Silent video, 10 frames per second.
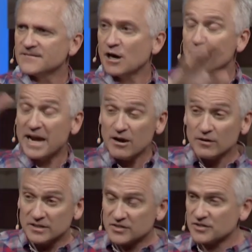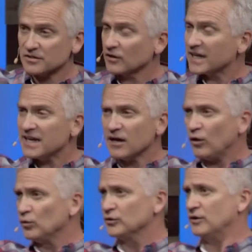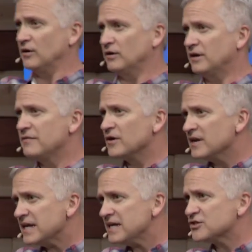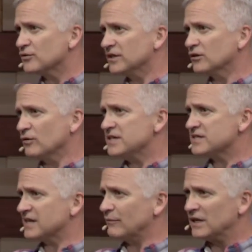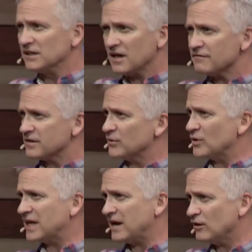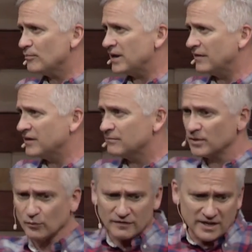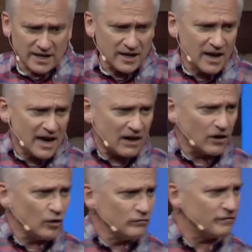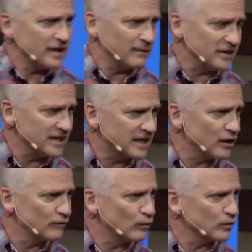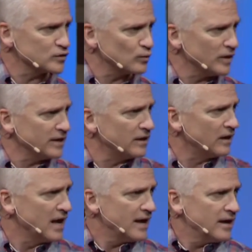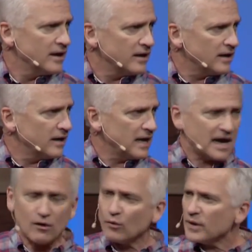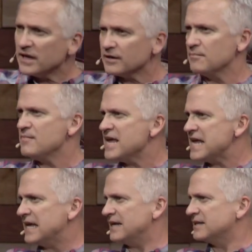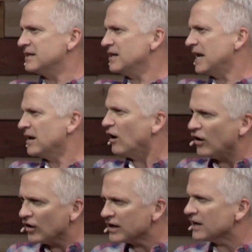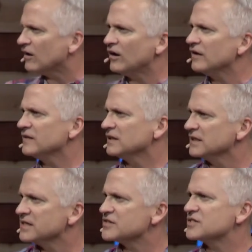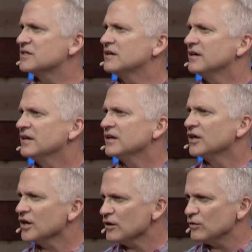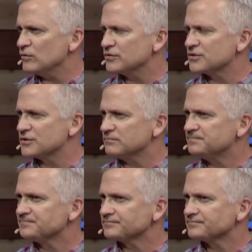our parents are getting older and their needs are increasing, and we love them and we care about them, but we've got our own family to care for as well. How are we going to make it? And on and on the list goes.